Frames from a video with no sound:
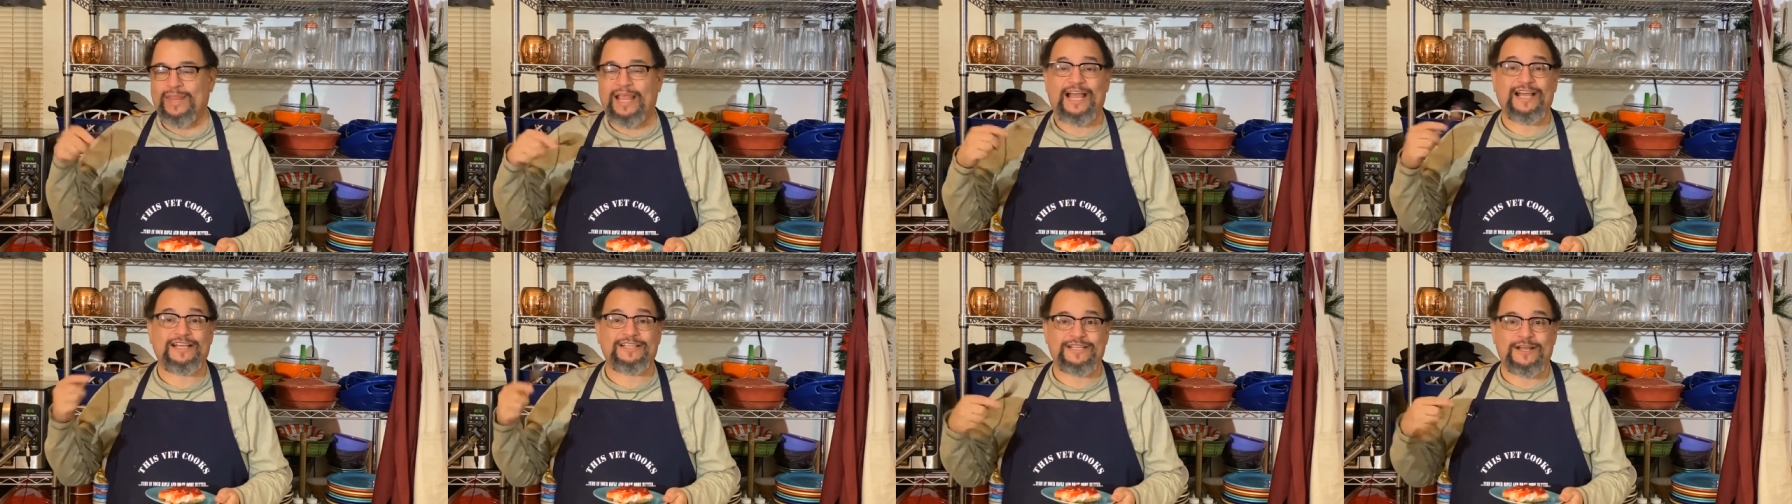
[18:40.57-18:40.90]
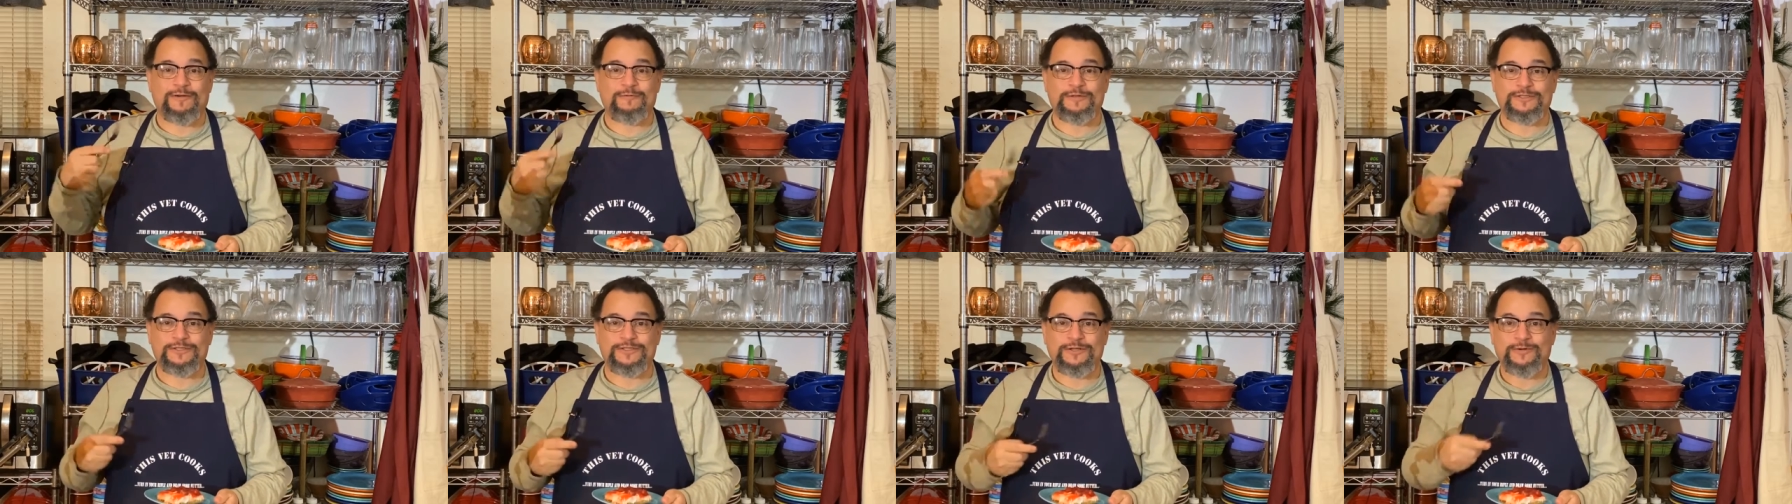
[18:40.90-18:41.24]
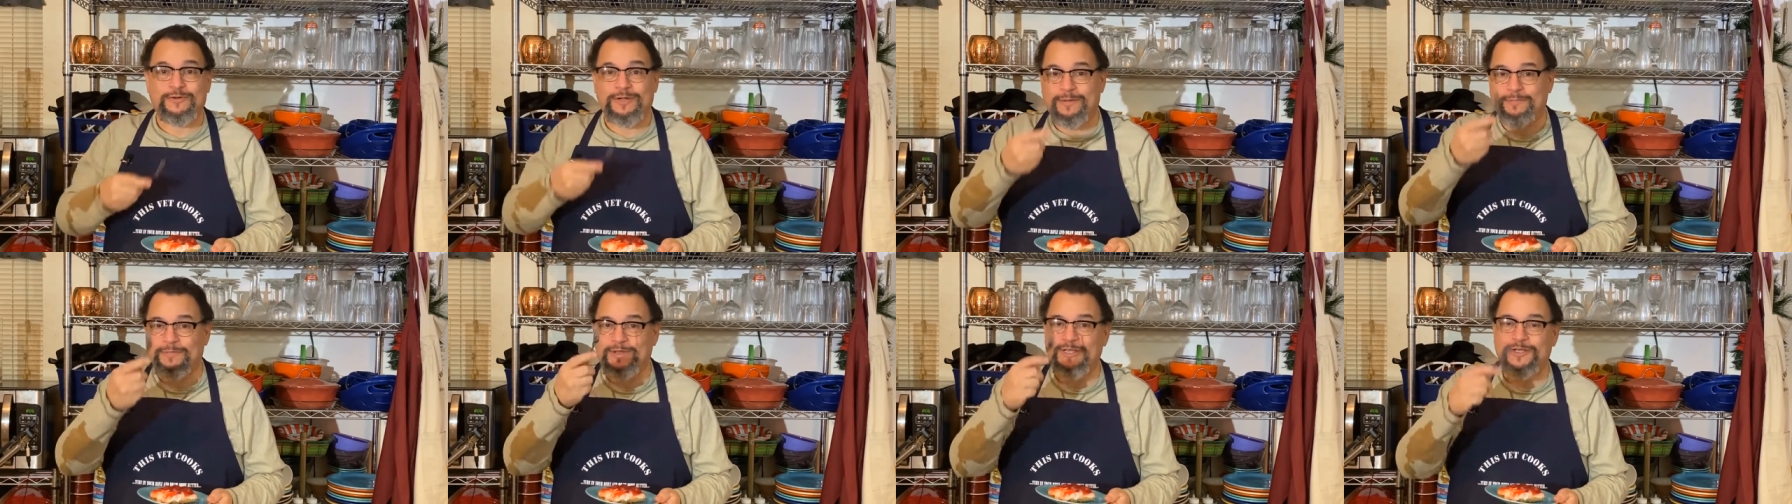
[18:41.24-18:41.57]
as I was
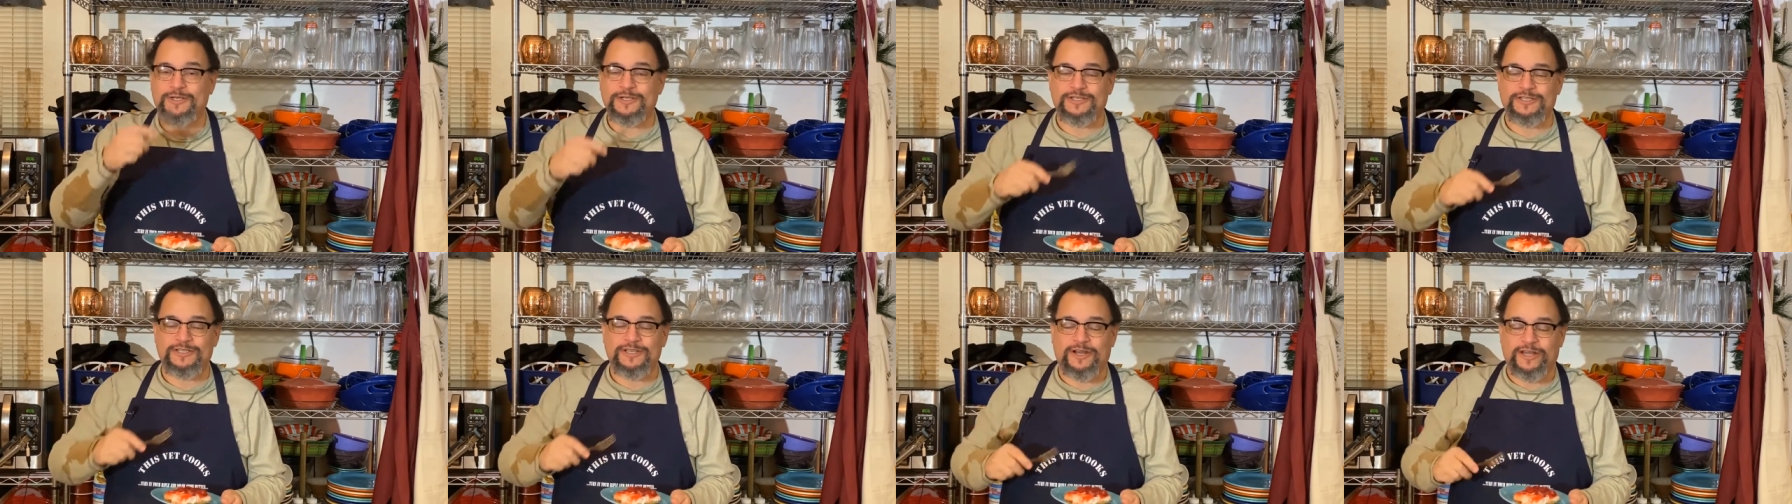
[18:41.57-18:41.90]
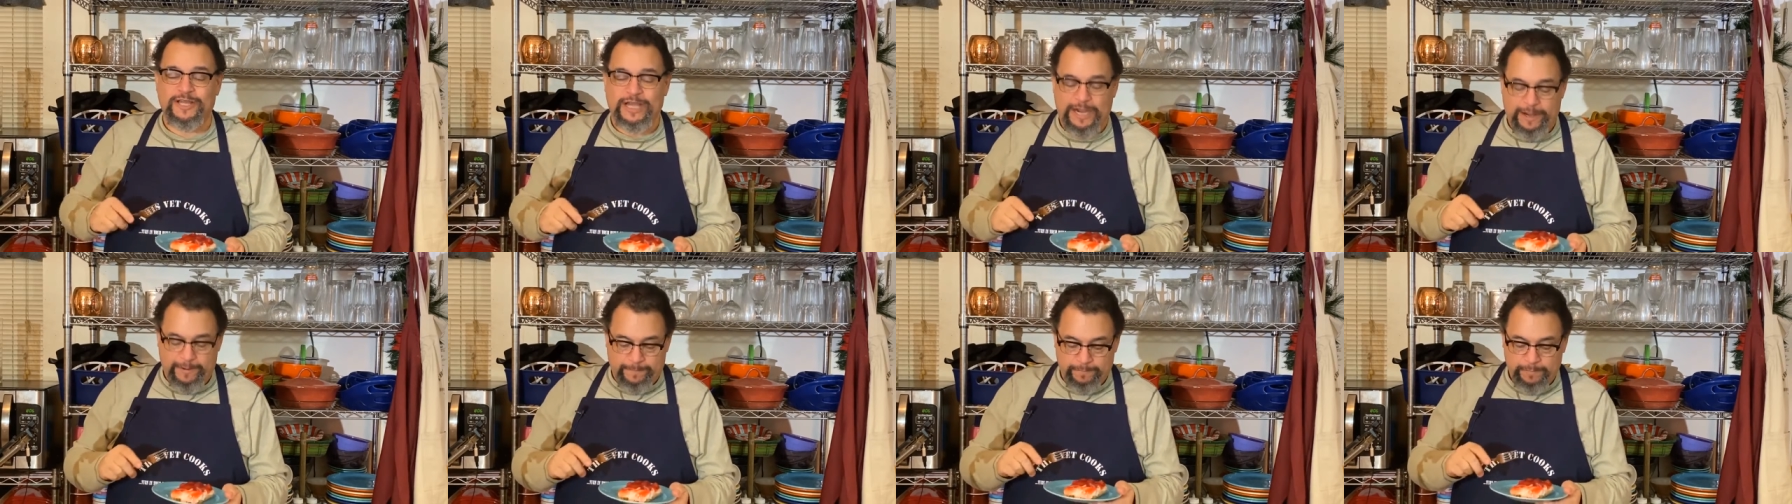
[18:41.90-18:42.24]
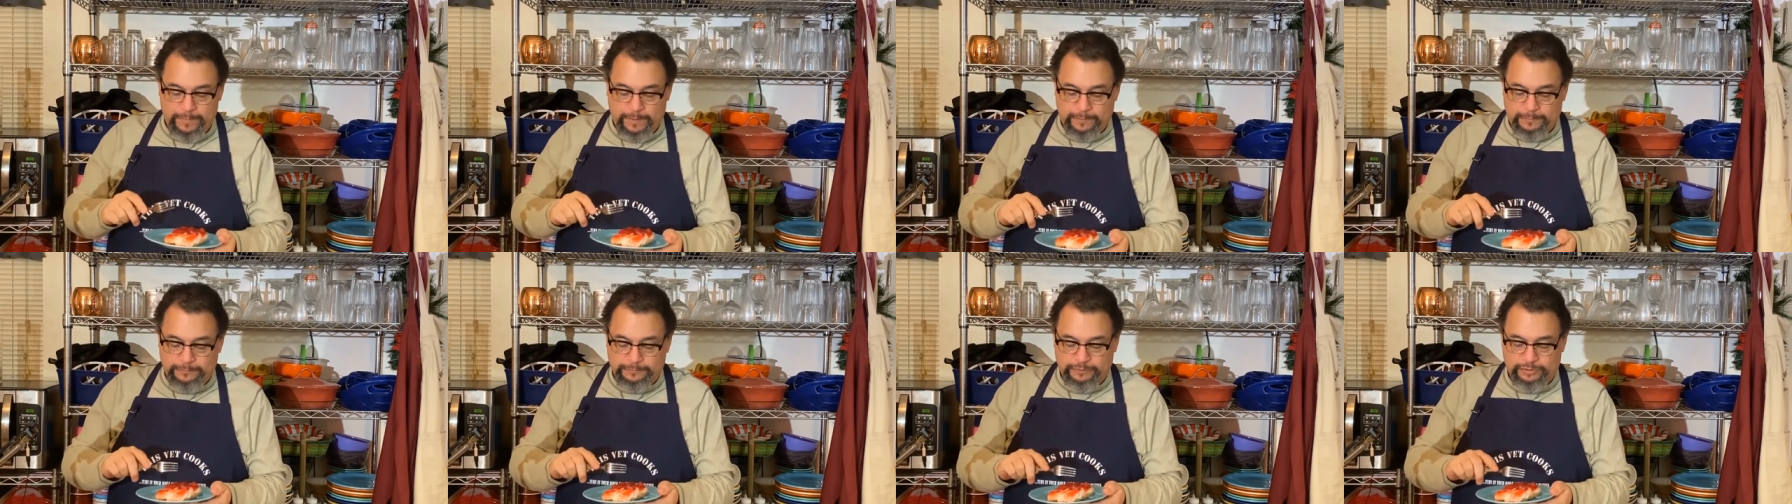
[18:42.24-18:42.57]
doing it, but you saw that.
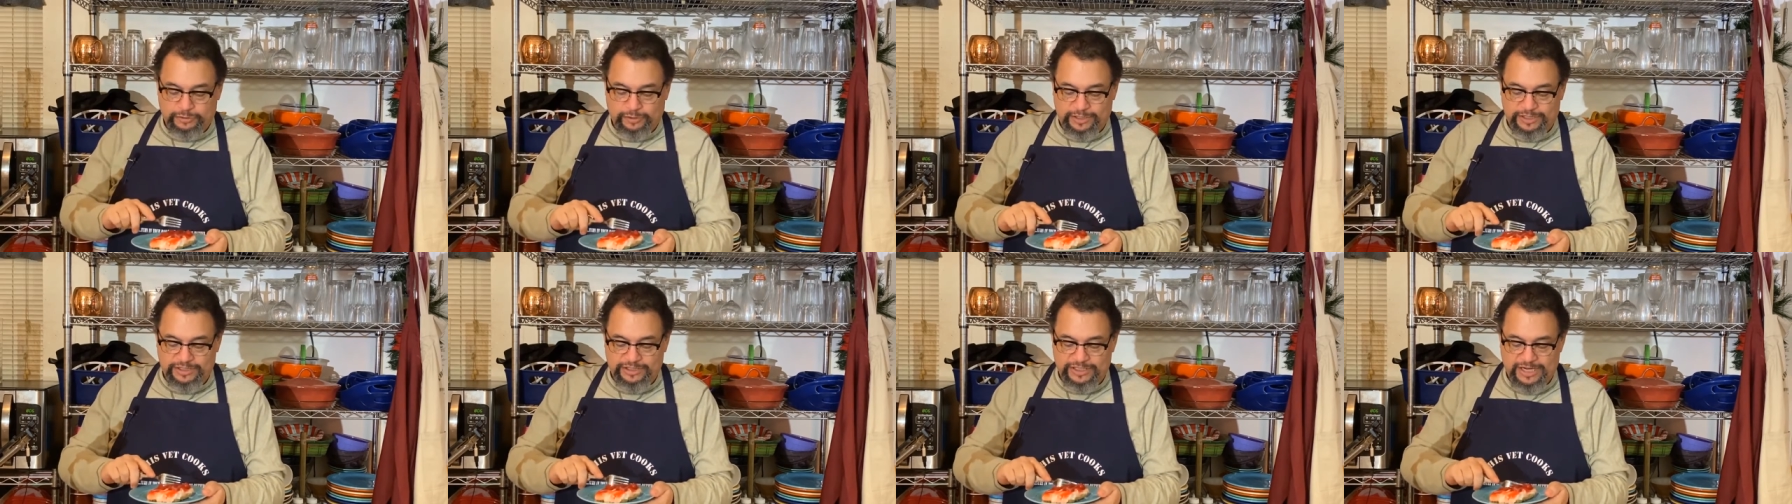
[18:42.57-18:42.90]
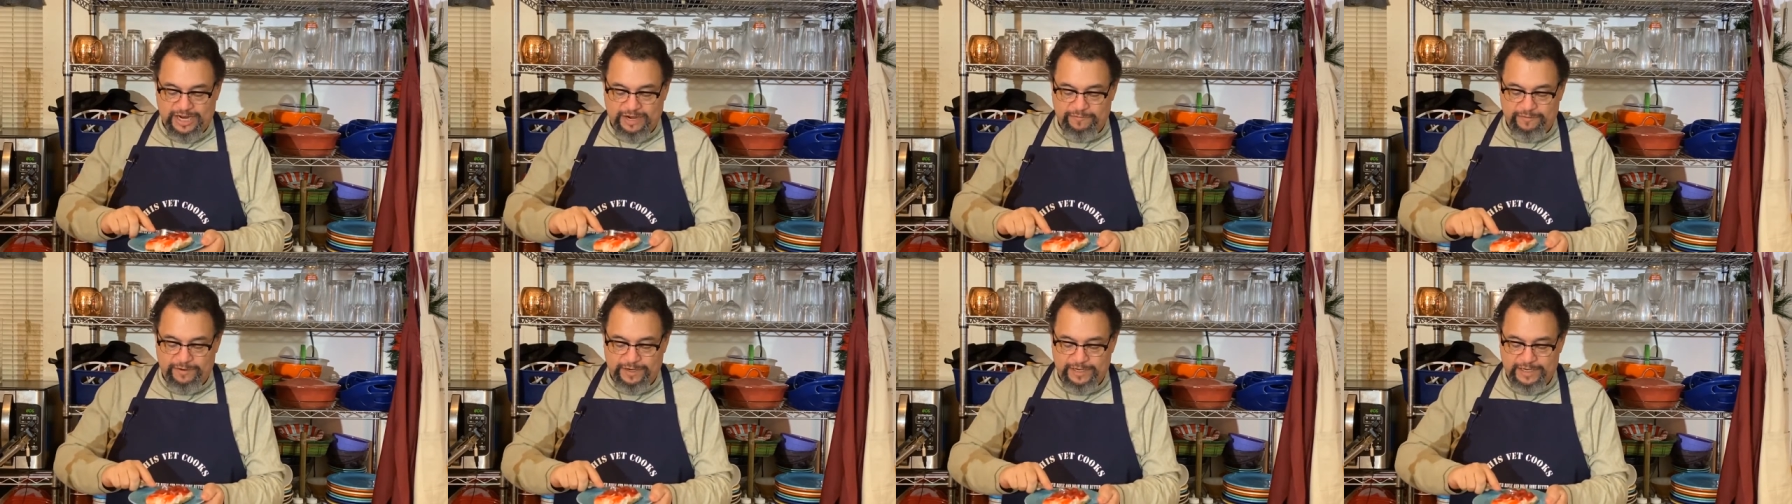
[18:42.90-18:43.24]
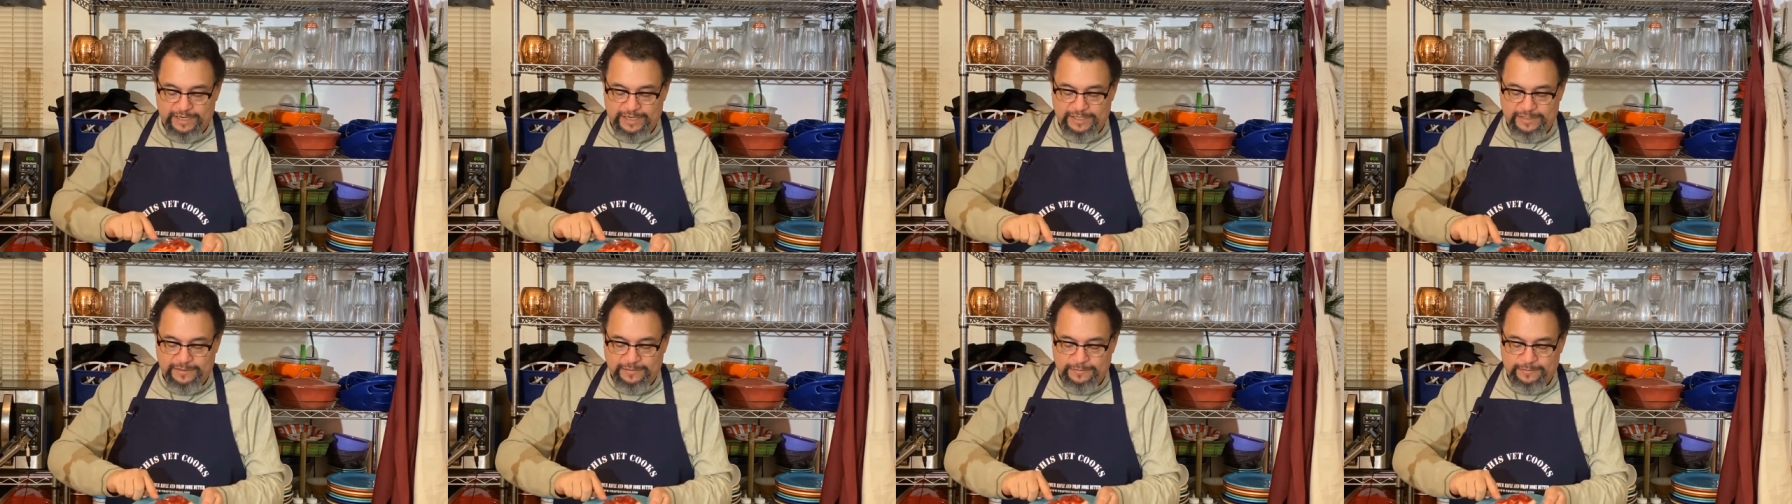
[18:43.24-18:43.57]
So let's dive right
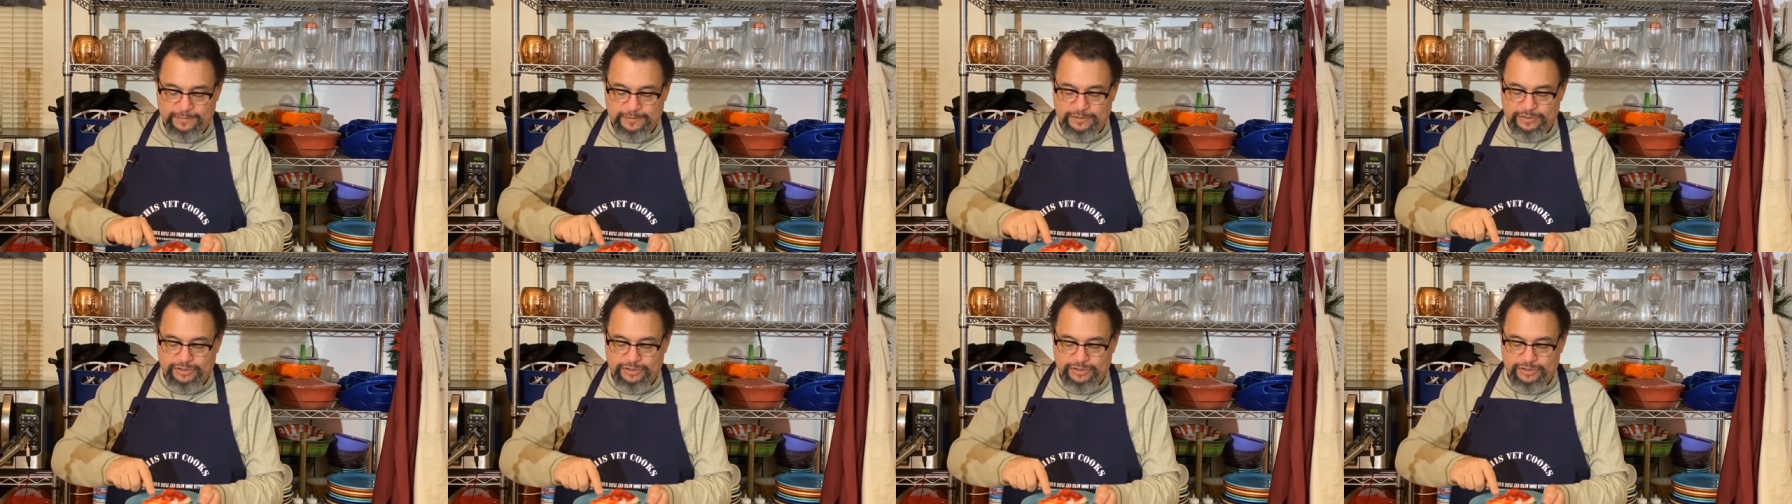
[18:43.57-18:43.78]
in.